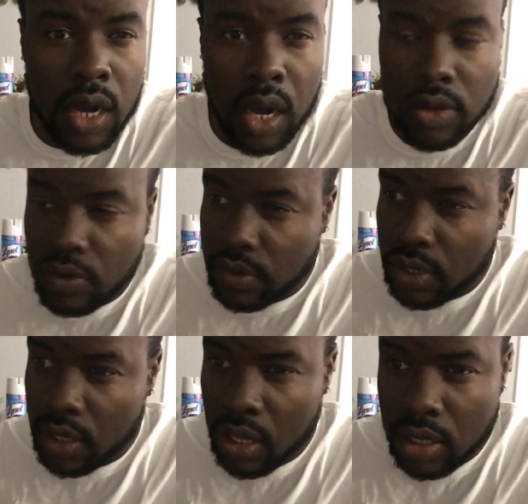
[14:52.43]
And just
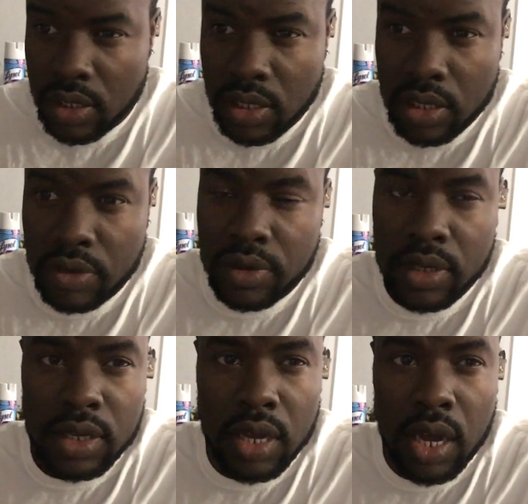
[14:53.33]
get the
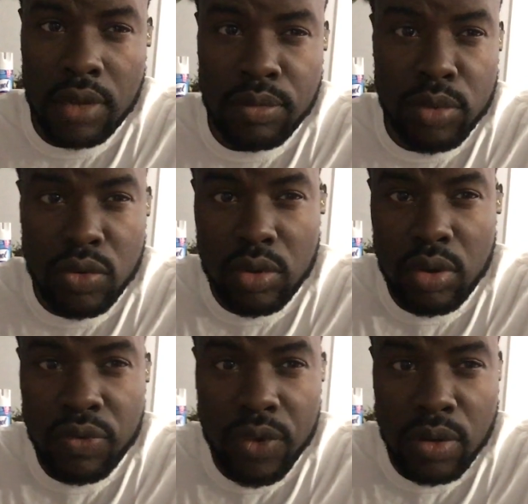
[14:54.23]
degree. And me know
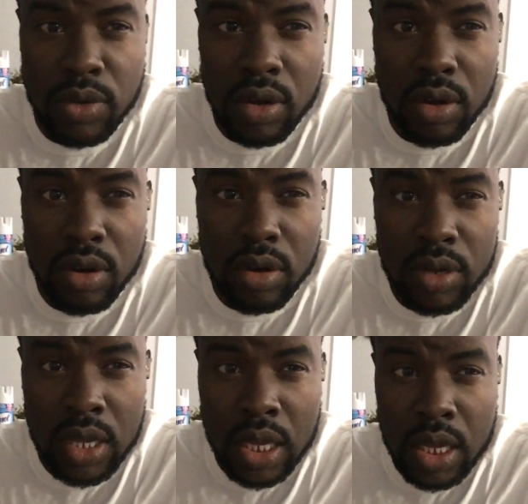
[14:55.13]
enough I wanna go
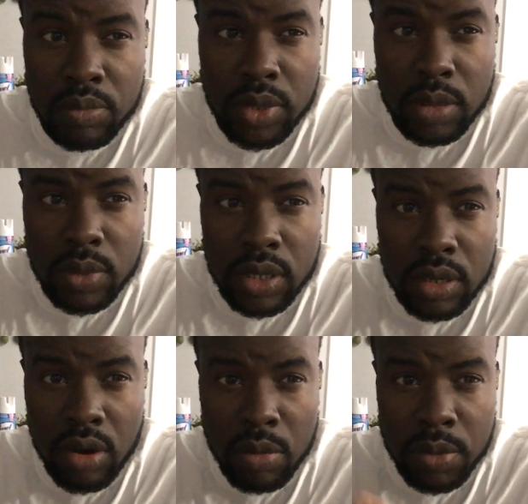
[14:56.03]
maybe
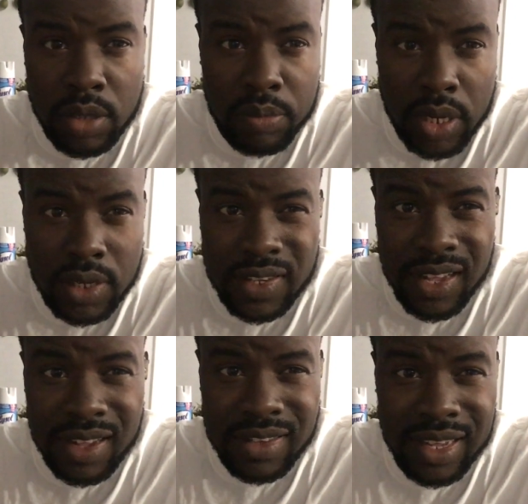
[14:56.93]
comment upon this
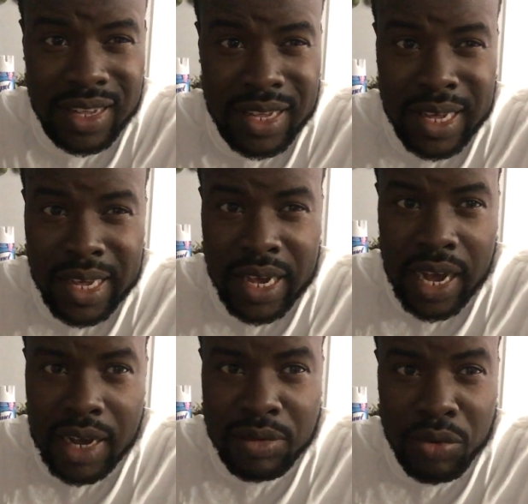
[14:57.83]
and say,
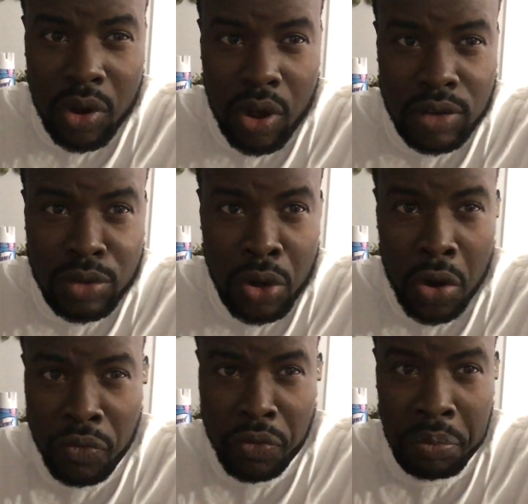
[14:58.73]
I know
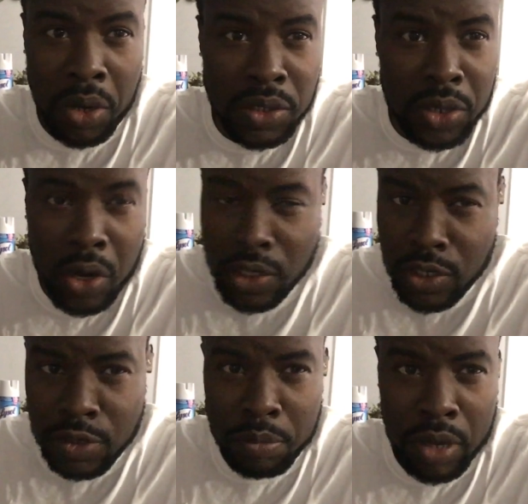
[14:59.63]
everybody
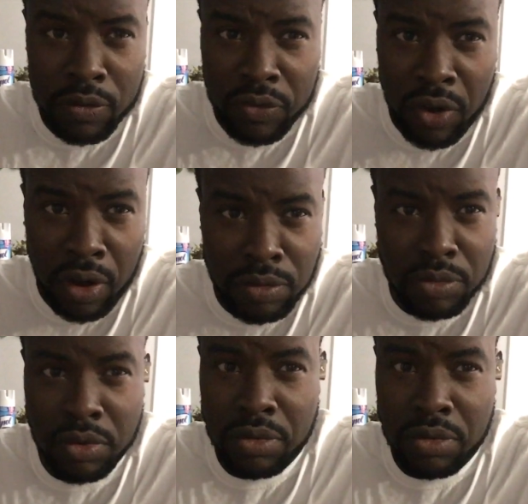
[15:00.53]
college make fun.